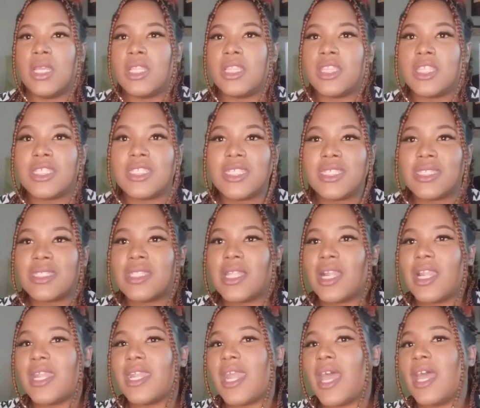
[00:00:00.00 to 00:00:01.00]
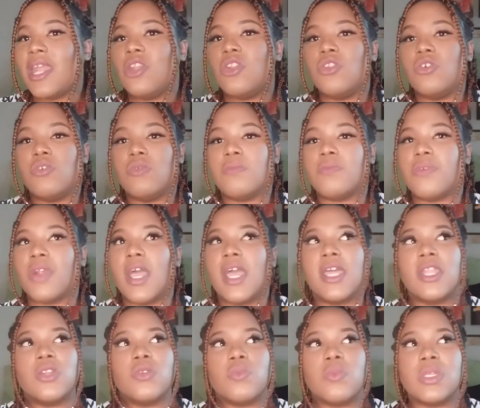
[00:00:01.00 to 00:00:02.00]
this is still an unknown brand.
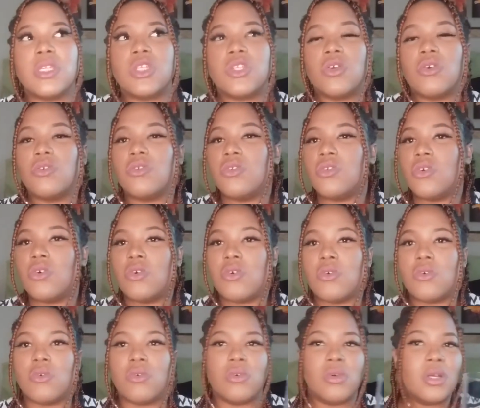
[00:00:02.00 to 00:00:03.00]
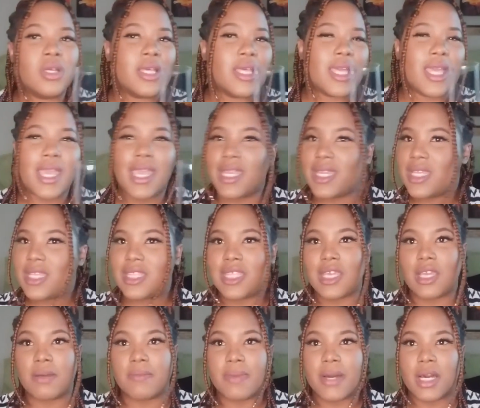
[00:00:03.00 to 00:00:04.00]
We don't know
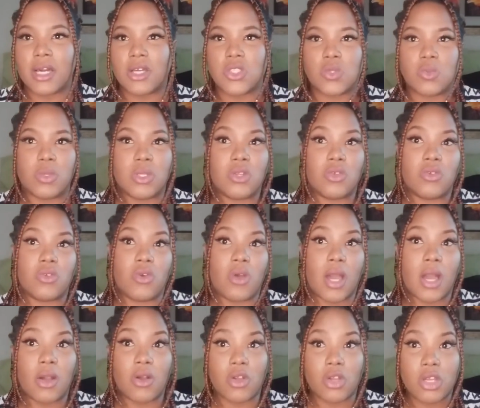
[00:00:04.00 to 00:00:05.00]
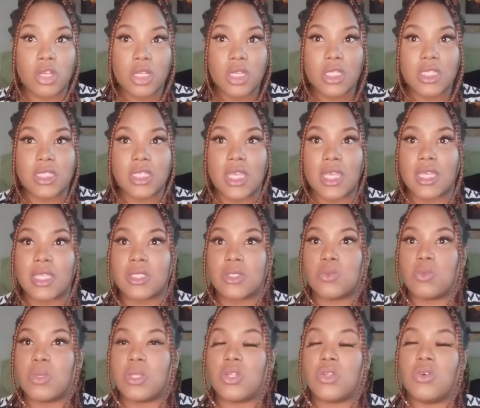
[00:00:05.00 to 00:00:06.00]
anything about. We don't know how good it
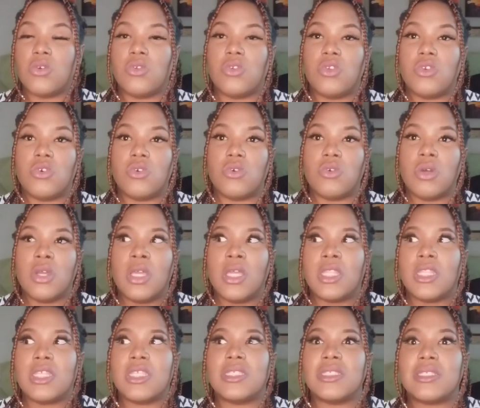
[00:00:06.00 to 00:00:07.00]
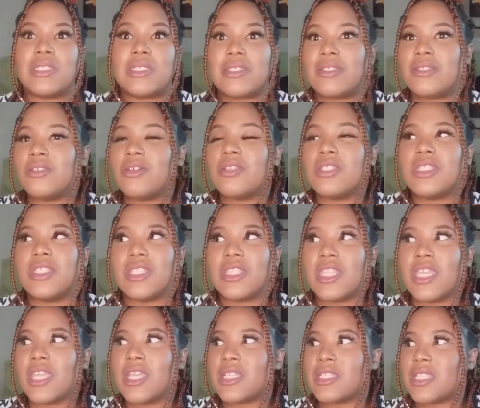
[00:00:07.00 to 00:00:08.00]
tastes. We don't know. There's certain
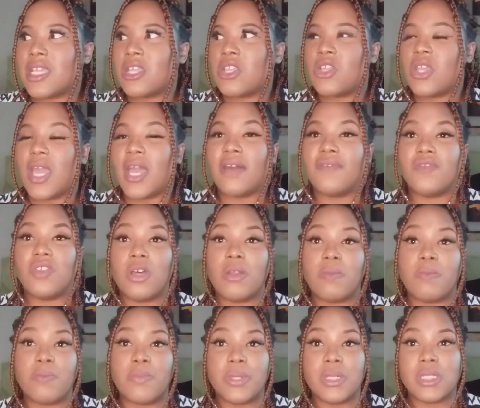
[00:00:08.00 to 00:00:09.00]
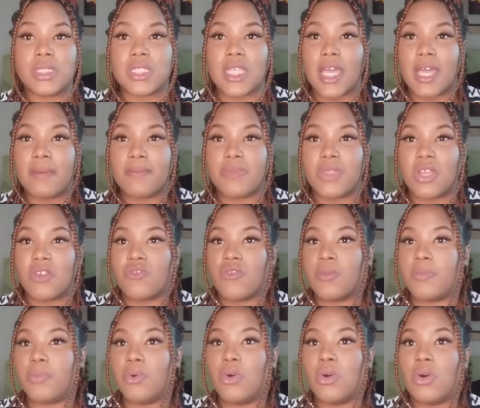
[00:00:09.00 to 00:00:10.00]
things, like, you have not built up that
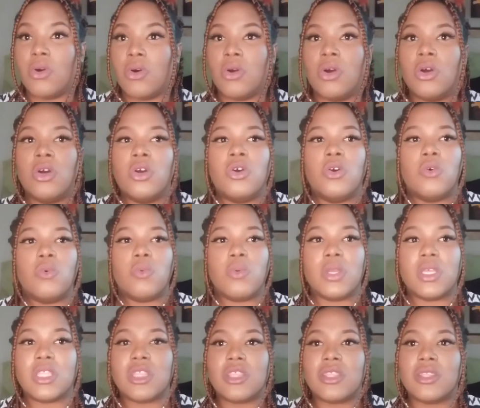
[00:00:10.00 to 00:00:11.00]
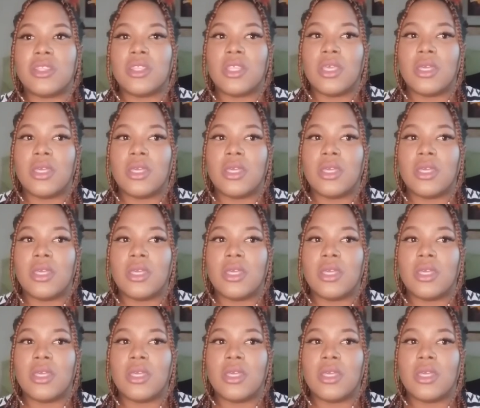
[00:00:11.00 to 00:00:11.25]
rapport with